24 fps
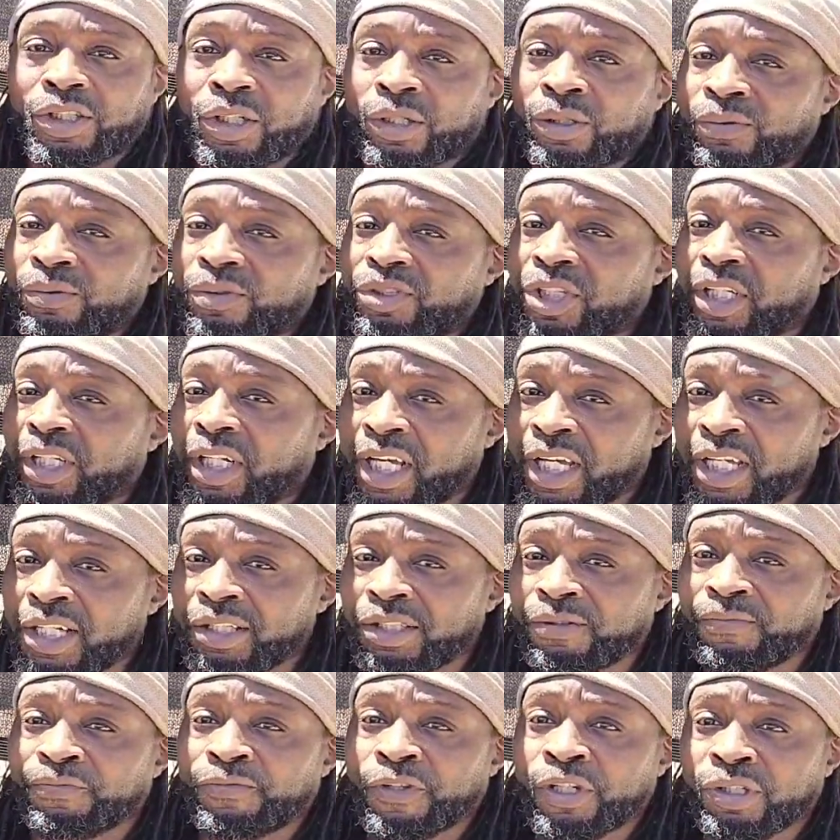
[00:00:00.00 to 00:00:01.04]
So
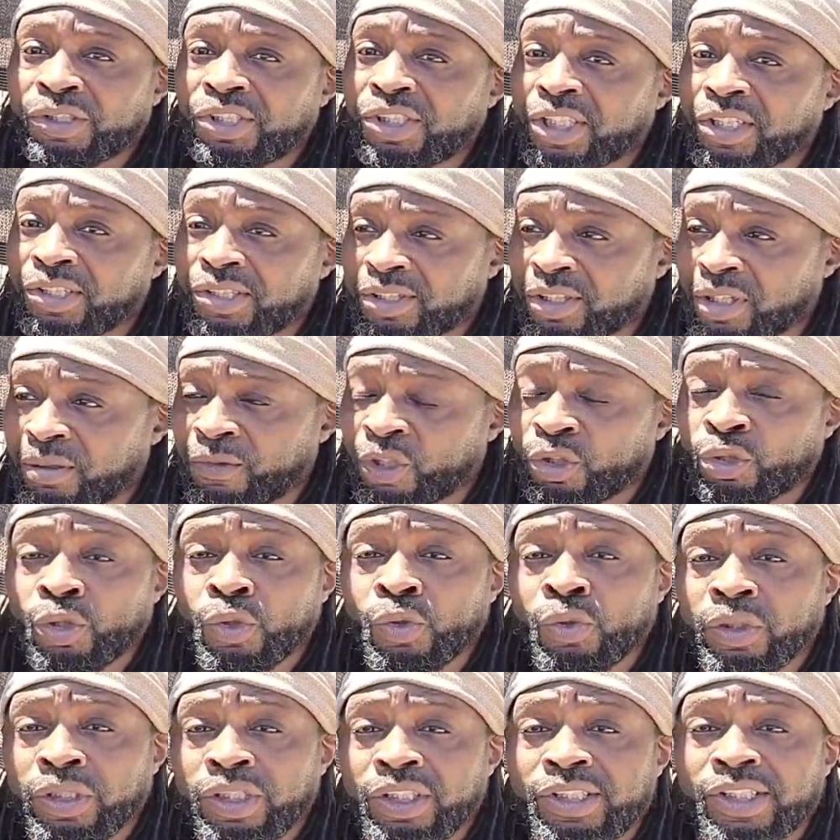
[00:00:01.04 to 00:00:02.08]
today's first system or
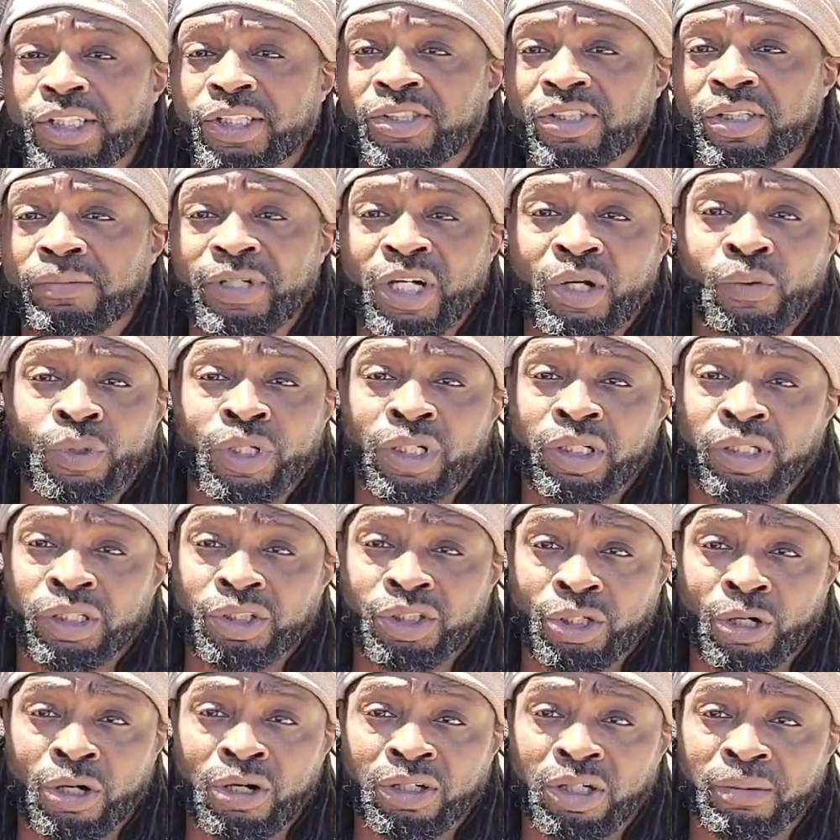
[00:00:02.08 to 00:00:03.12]
cooling system that we're going
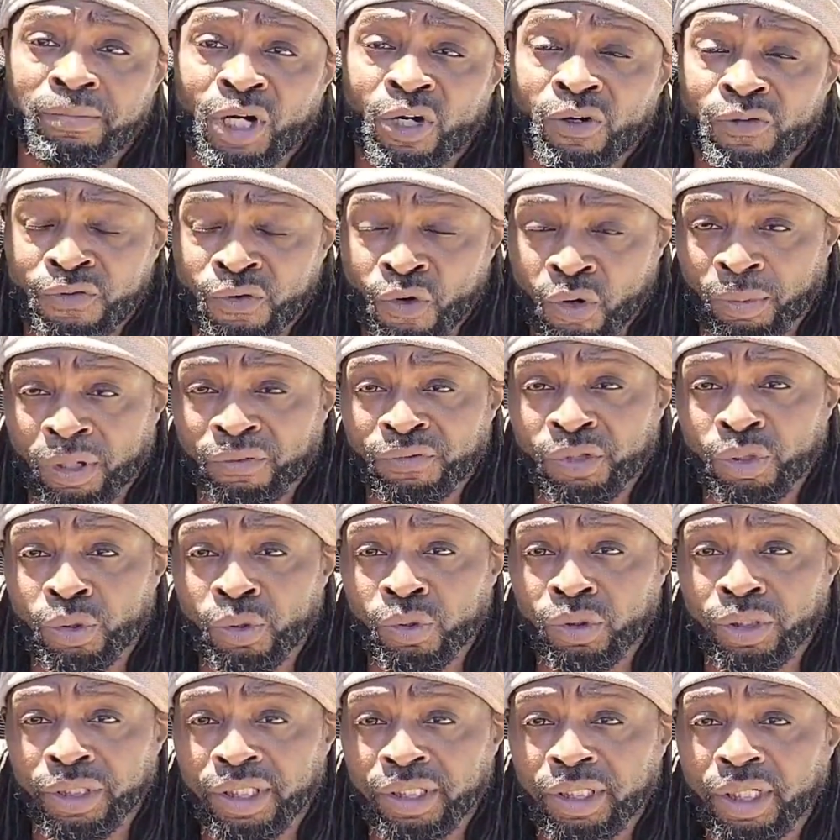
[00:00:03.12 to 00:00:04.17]
to talk about, form of
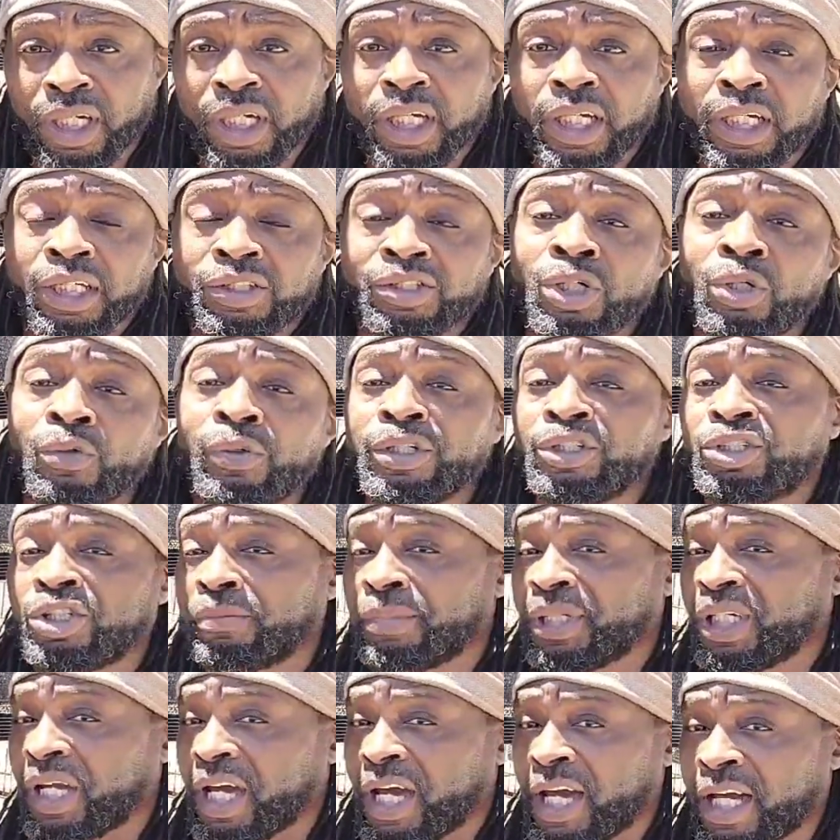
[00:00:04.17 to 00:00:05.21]
cooling, is going
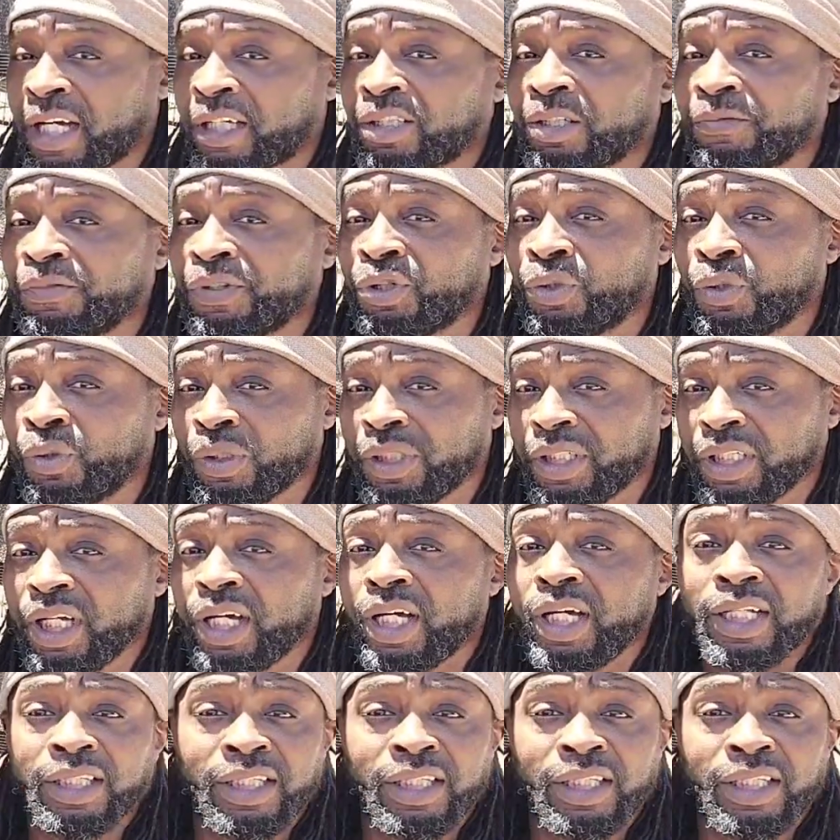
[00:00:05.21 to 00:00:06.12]
to be active cooling.